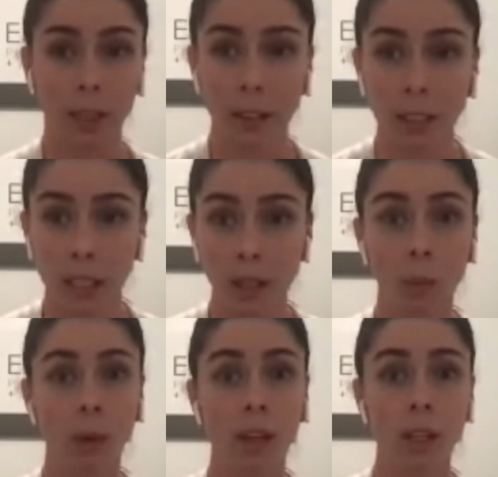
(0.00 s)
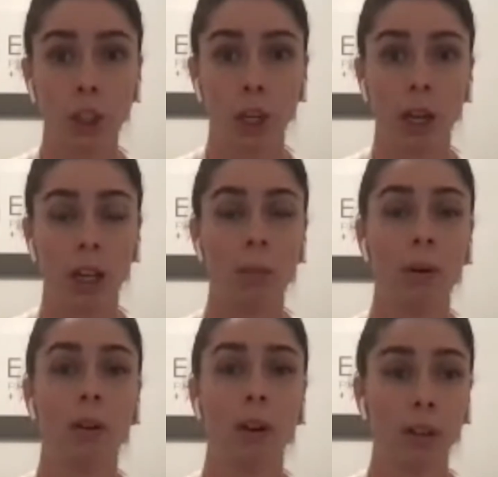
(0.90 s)
in the knee, we're going to chat
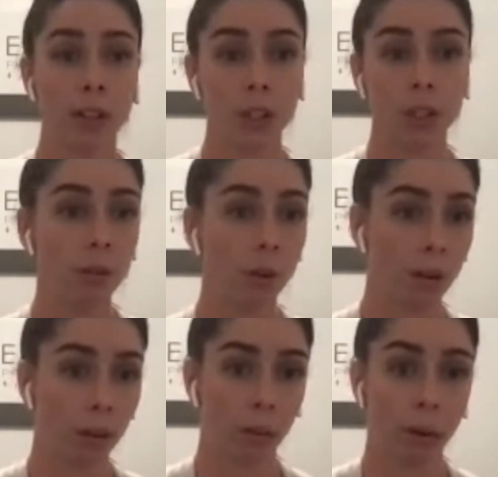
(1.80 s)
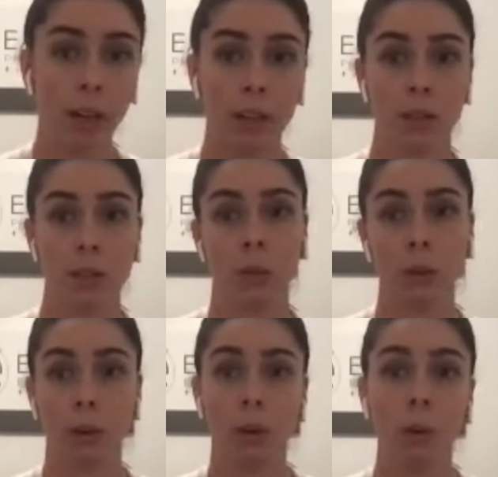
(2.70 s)
about osteoarthritis, or
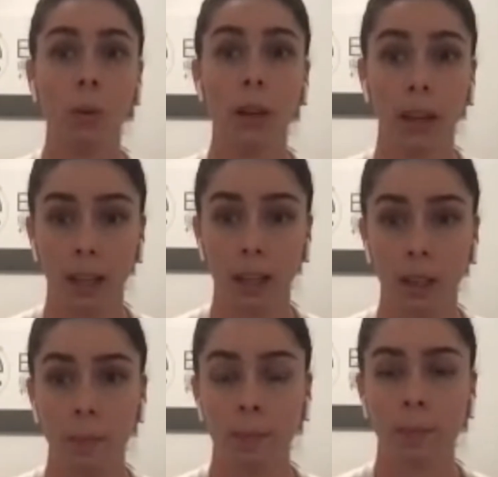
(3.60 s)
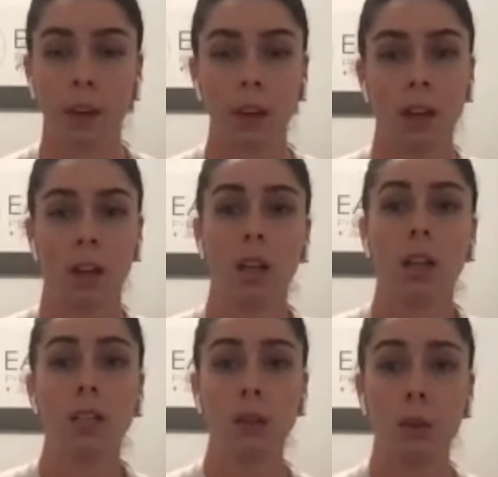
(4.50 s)
OA.
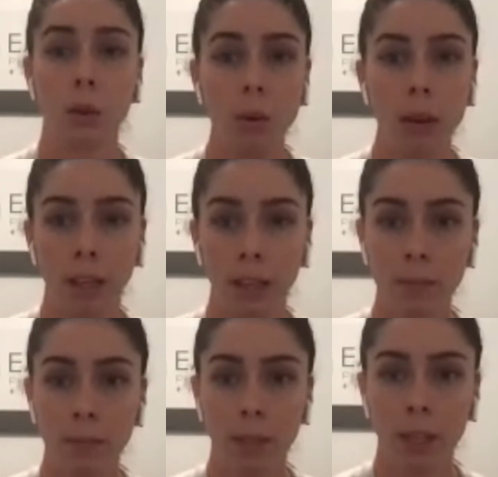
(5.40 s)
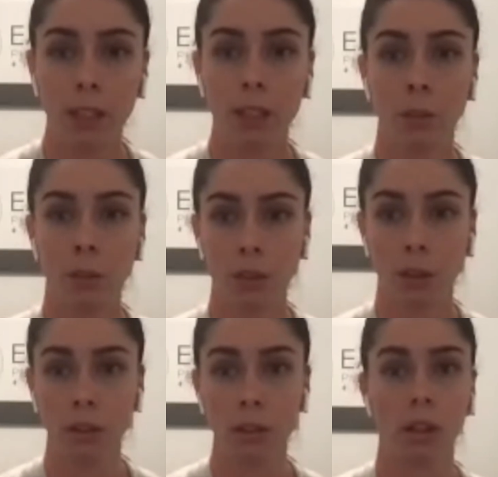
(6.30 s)
So OA is the
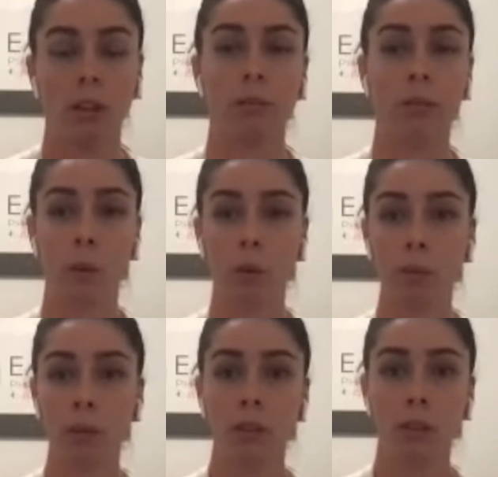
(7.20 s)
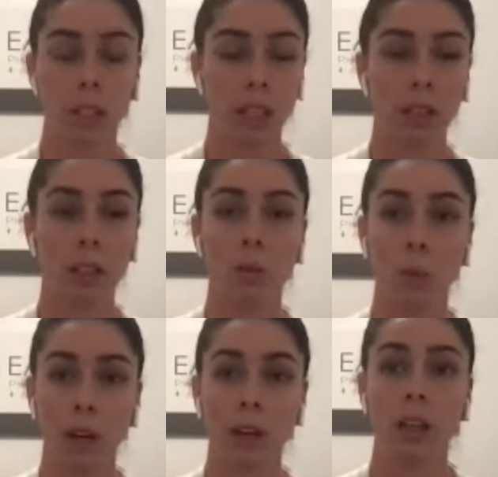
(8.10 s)
result of normal daily
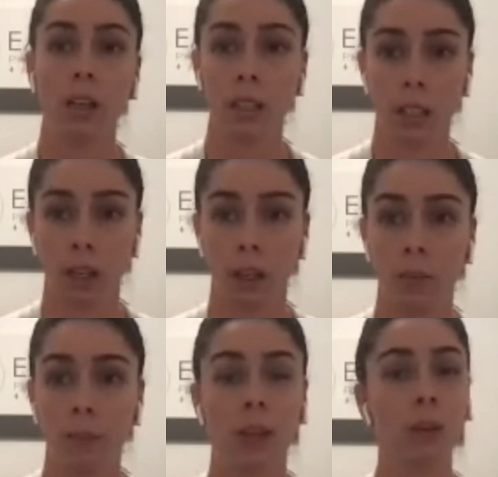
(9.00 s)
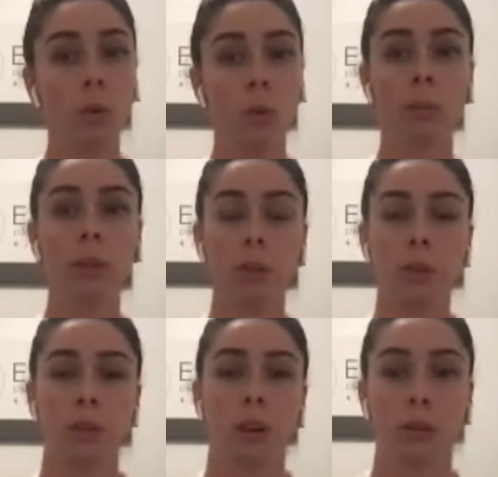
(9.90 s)
wear and tear and normal
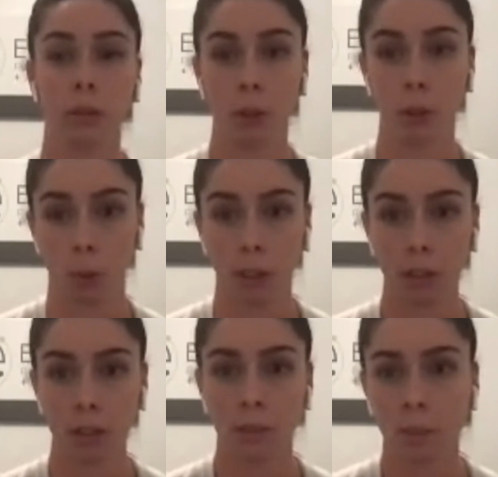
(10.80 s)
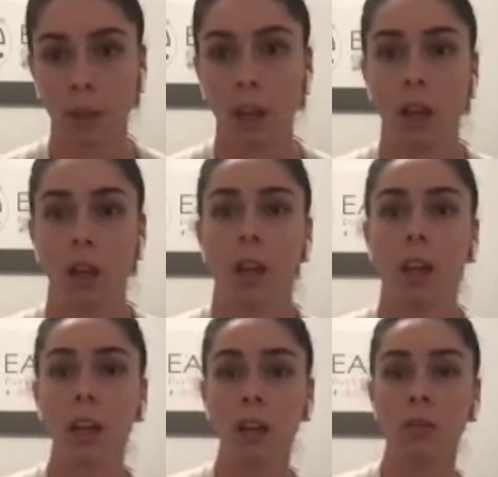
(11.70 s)
use of our joints.
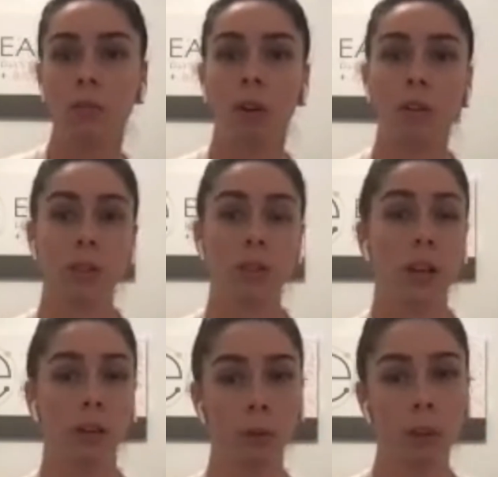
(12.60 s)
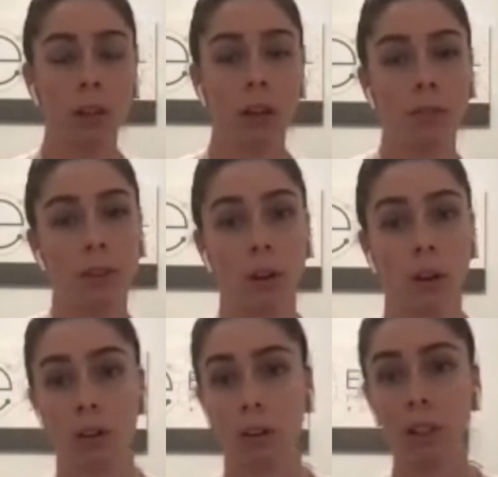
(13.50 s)
It involves narrowing of the
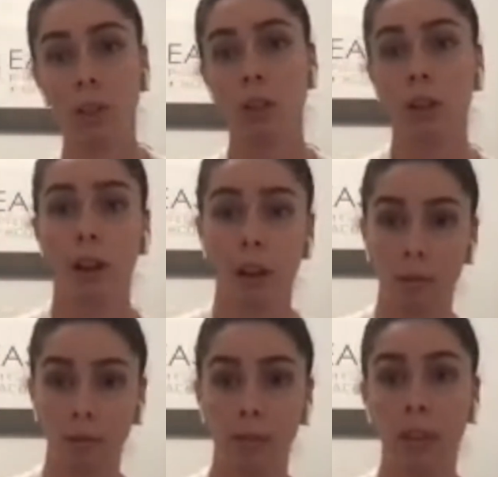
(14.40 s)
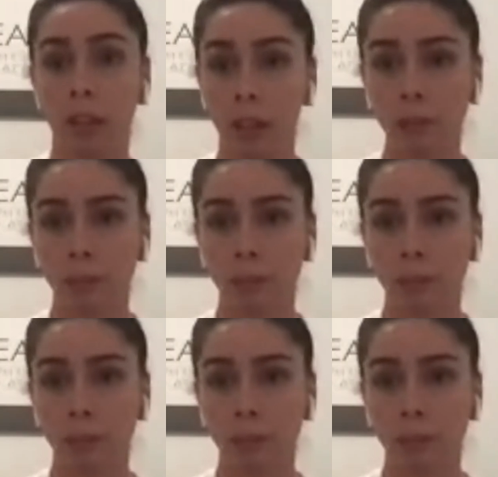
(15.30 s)
cartilage of the knee,